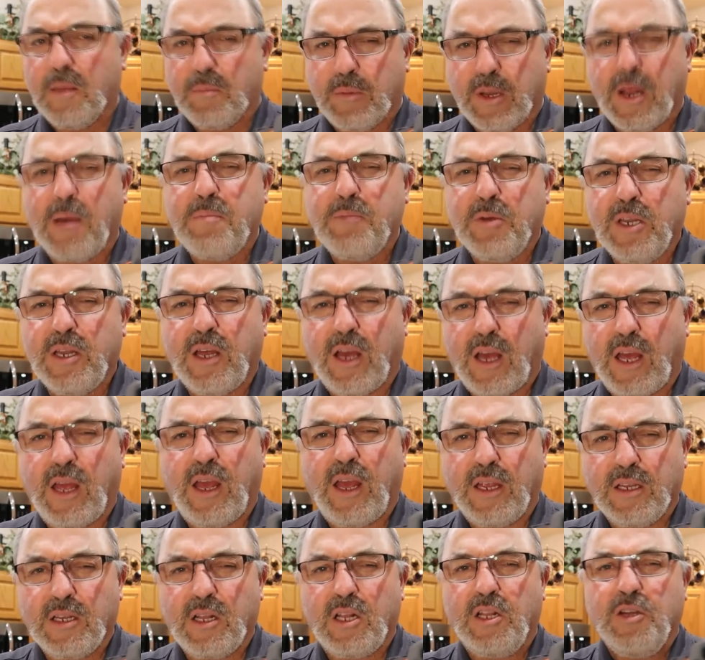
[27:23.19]
But
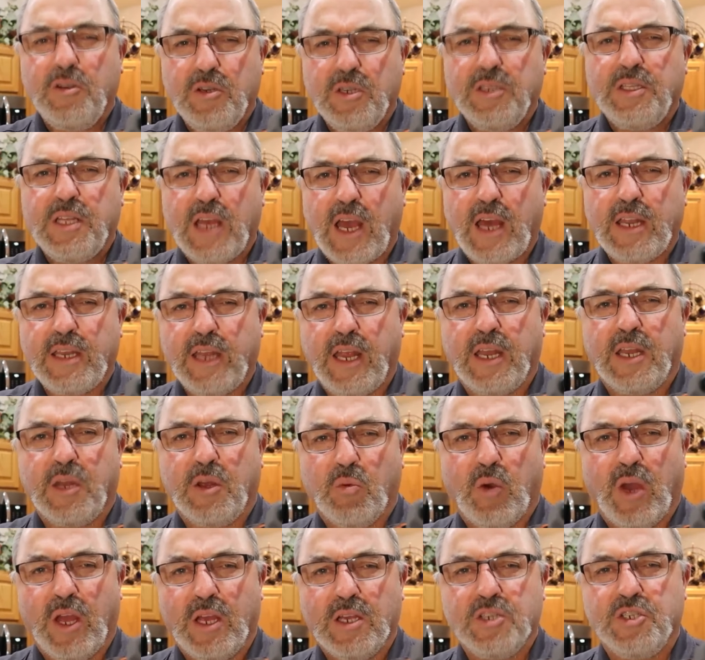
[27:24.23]
I included that
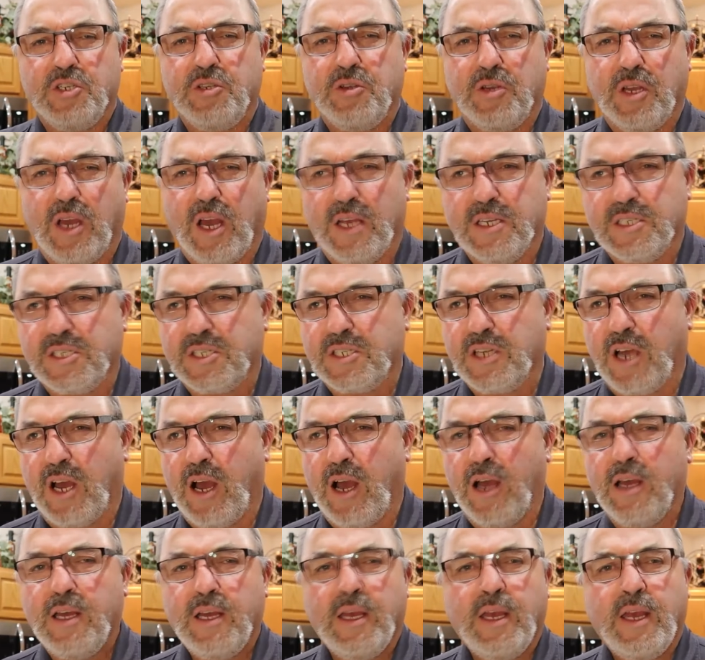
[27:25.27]
anyway, as you guys
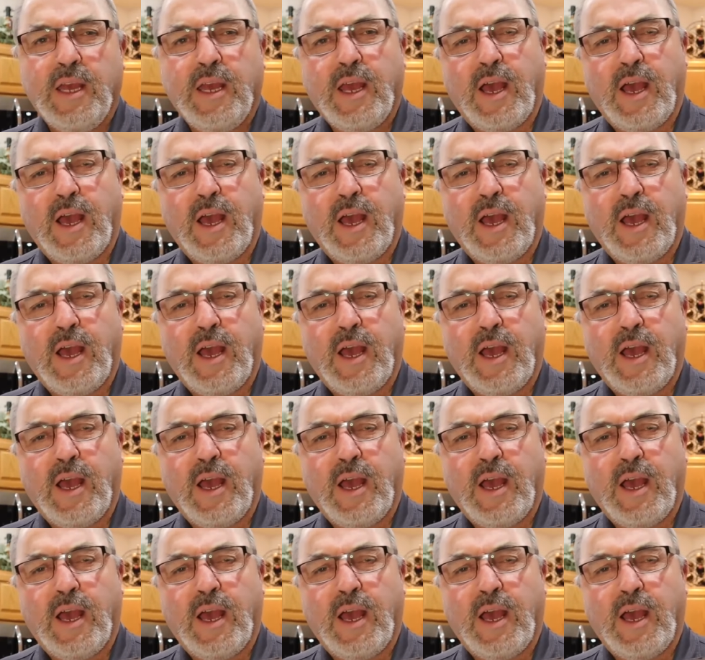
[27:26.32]
saw.